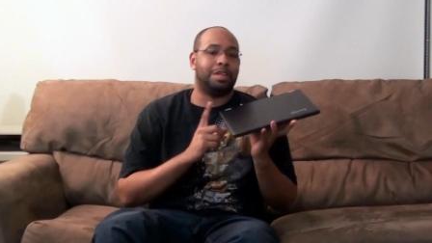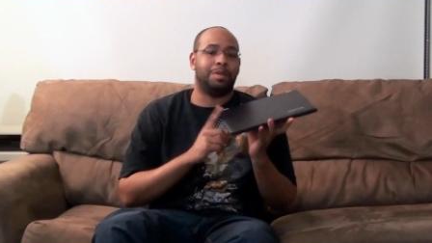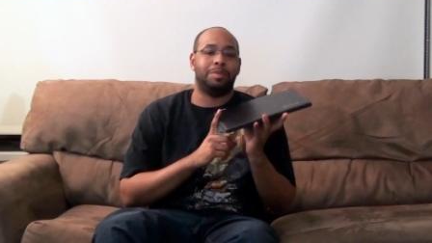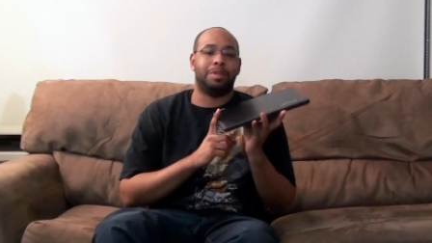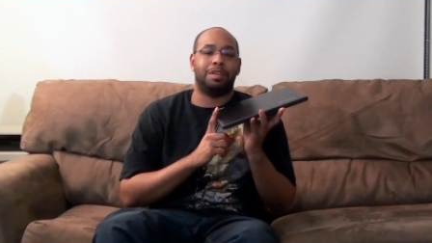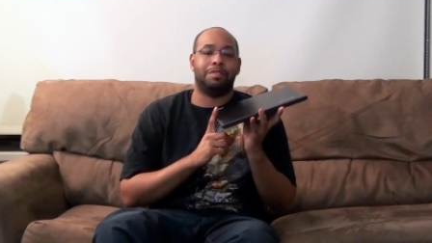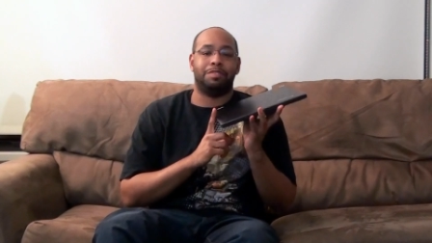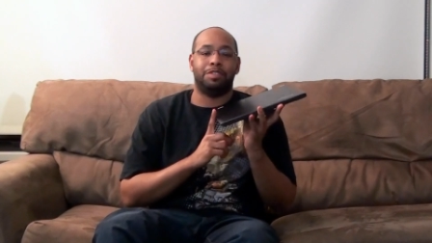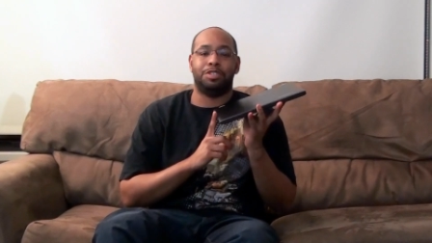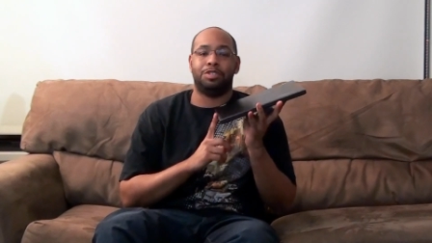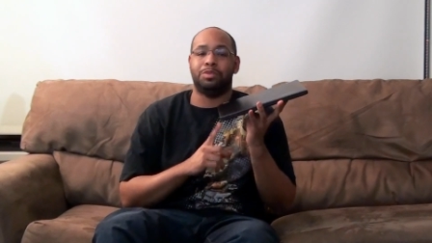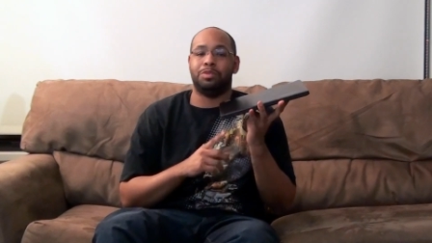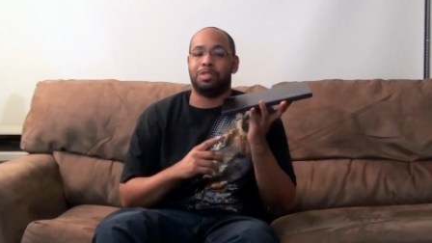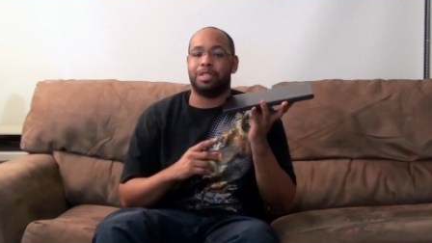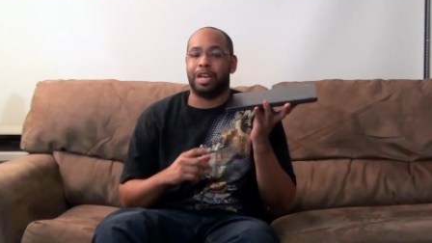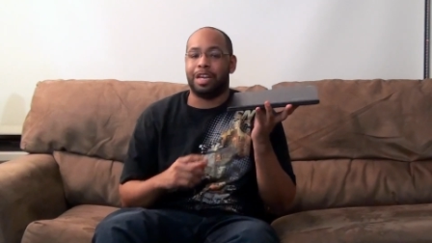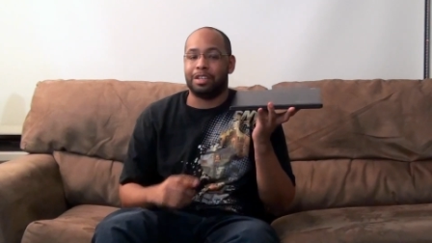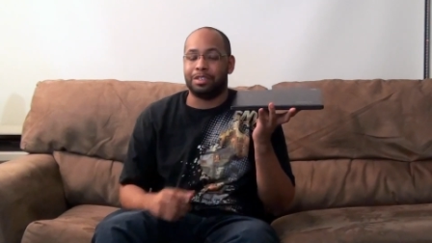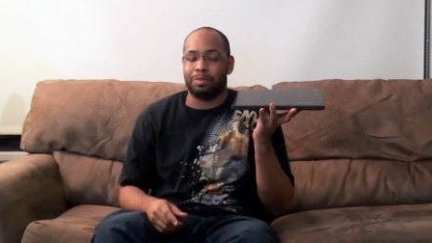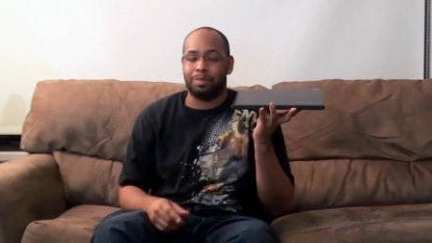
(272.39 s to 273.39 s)
I would definitely choose
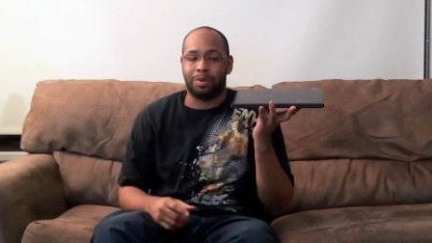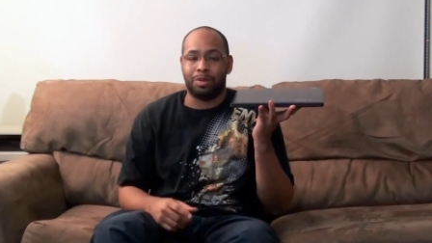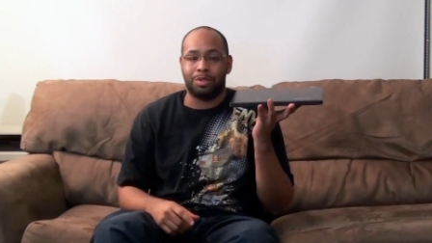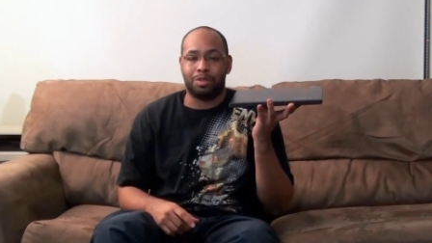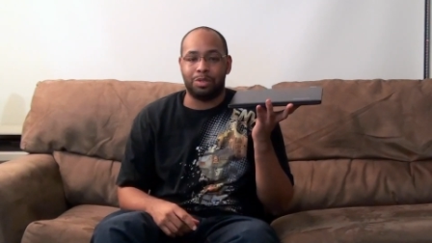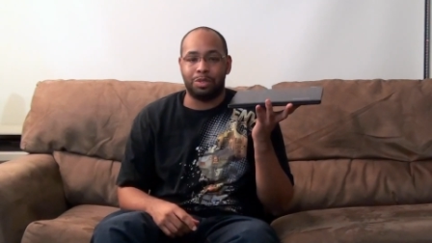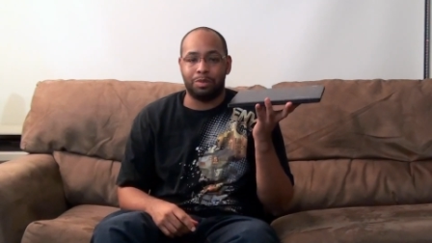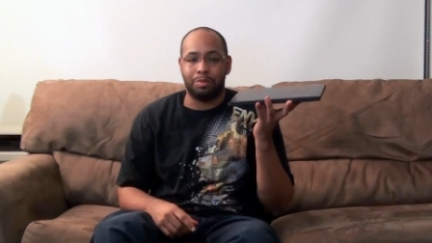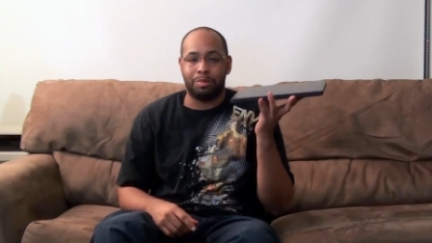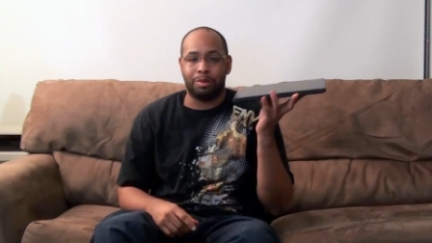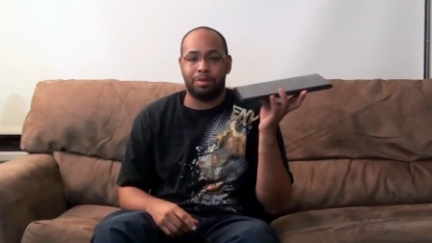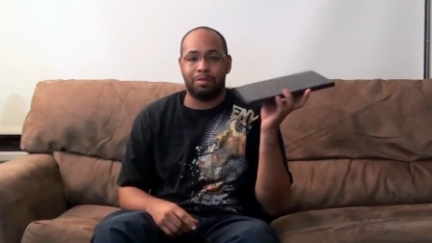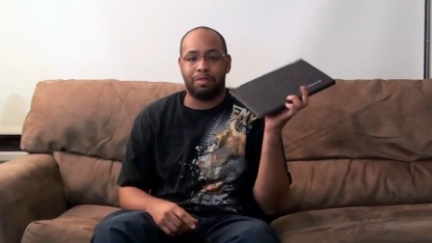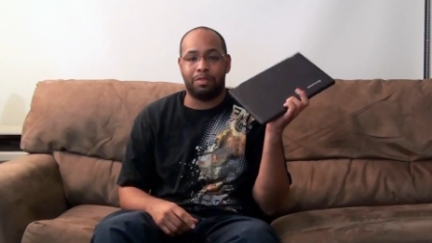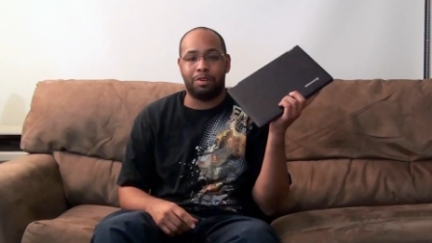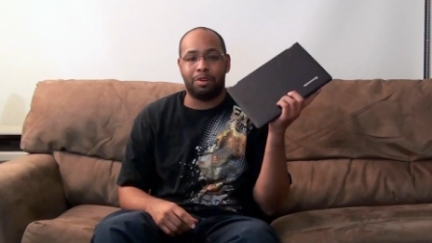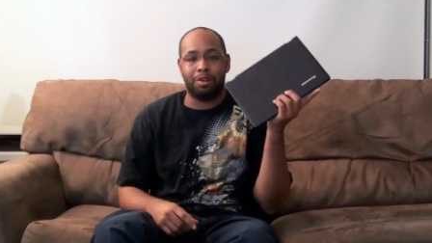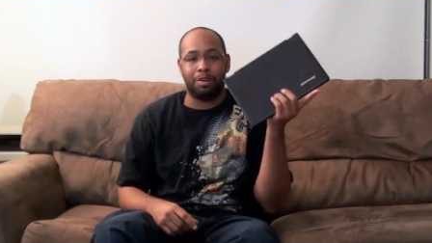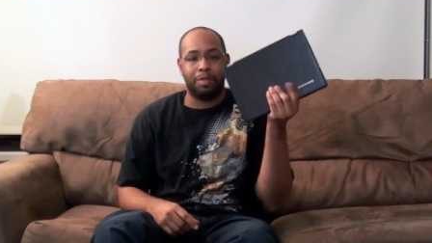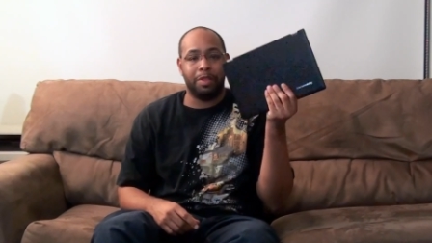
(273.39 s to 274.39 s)
that as well too. But
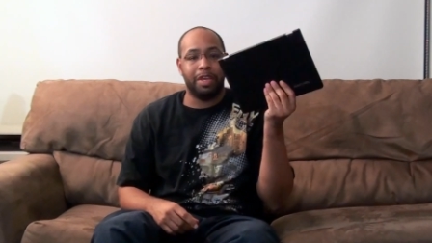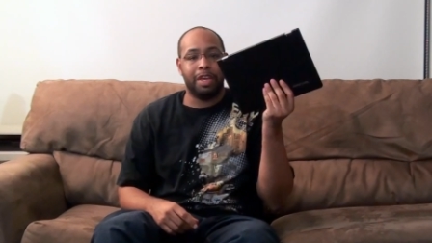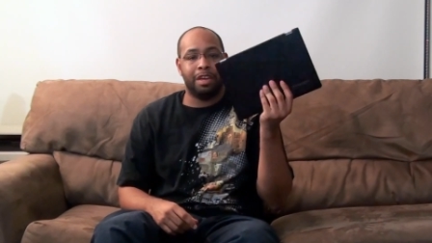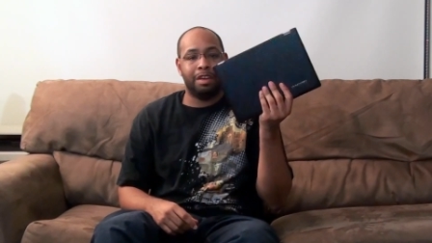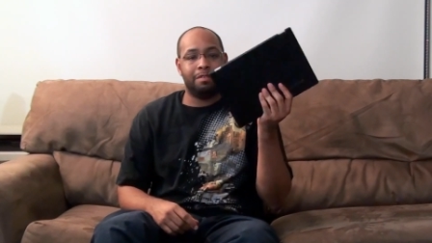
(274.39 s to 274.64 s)
overall,